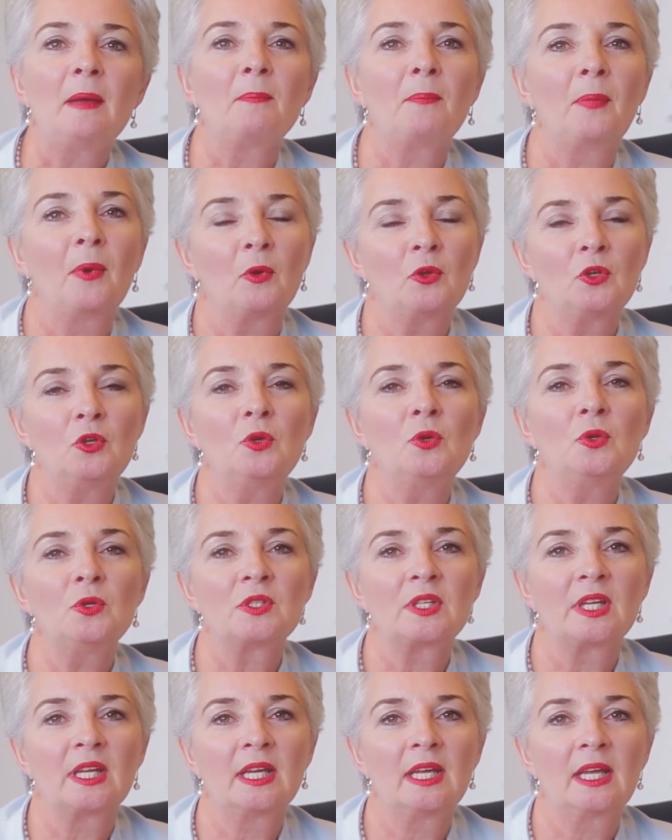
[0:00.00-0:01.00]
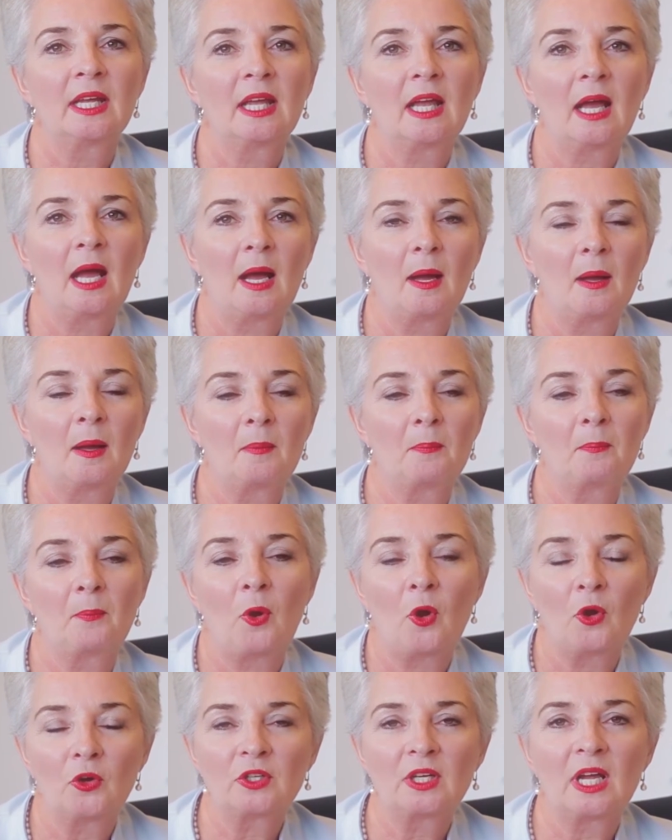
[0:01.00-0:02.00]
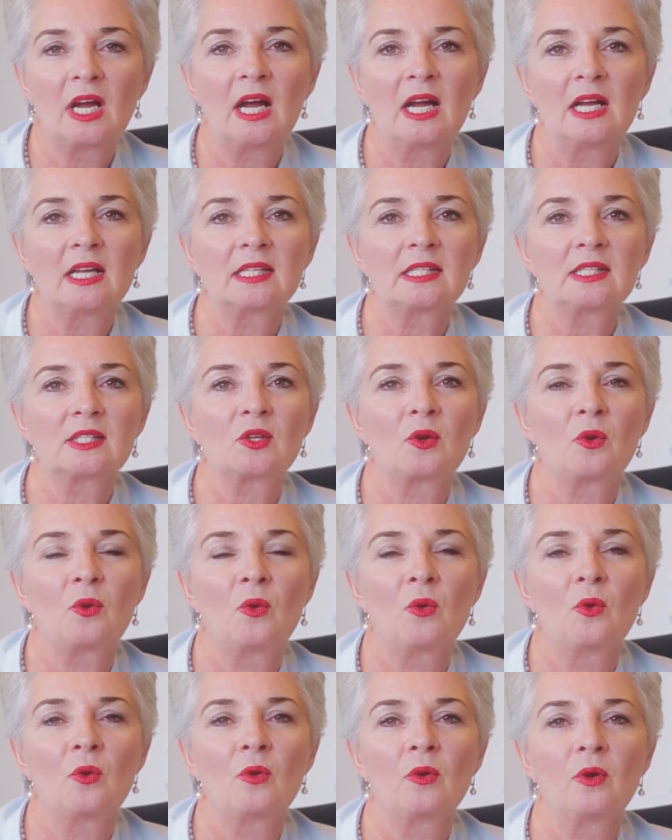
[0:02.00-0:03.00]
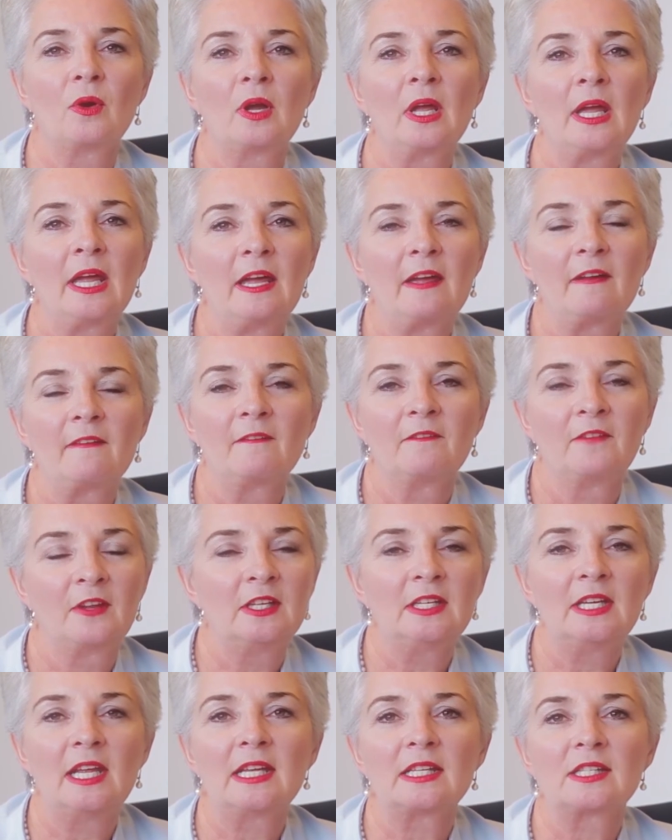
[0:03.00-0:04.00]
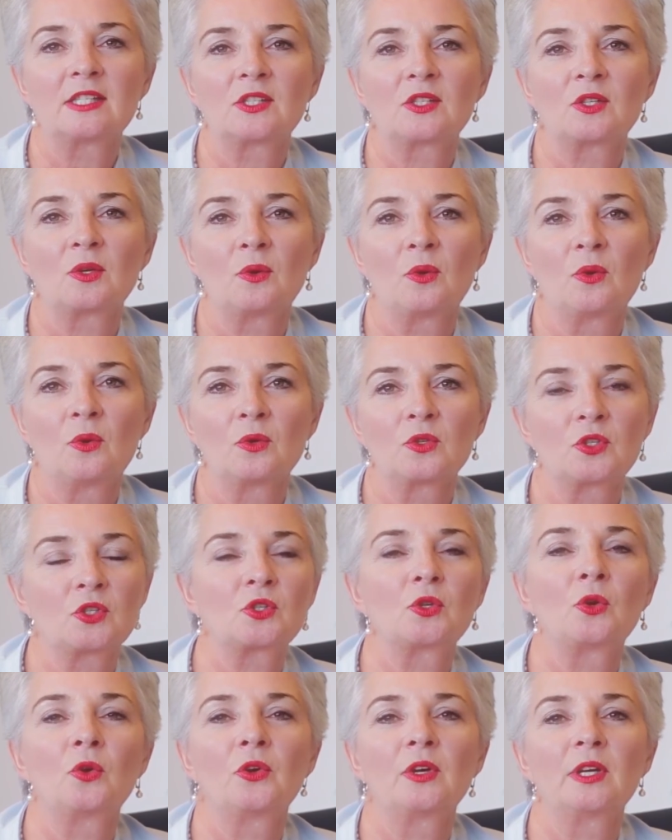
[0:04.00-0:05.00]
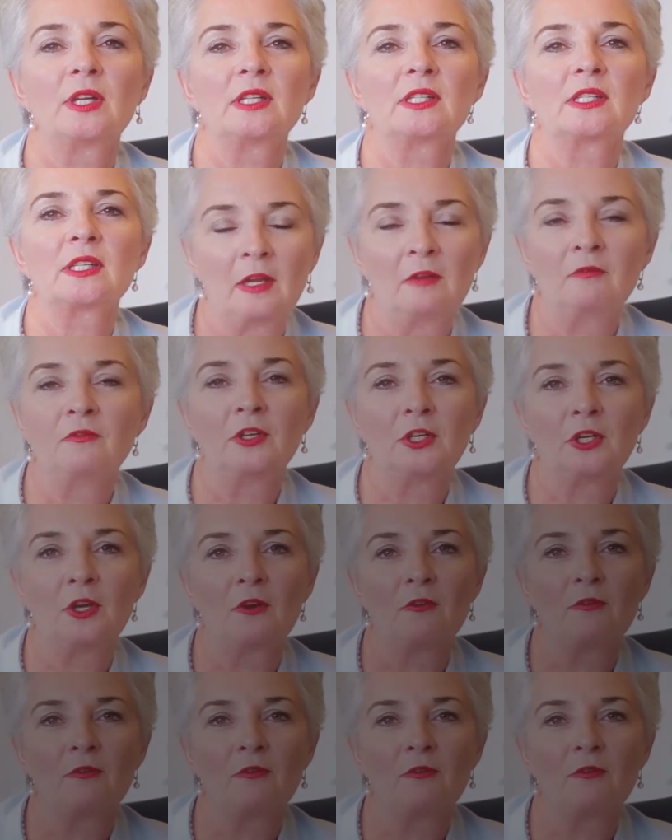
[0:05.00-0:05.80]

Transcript: but using podcasts or vignettes or stories in video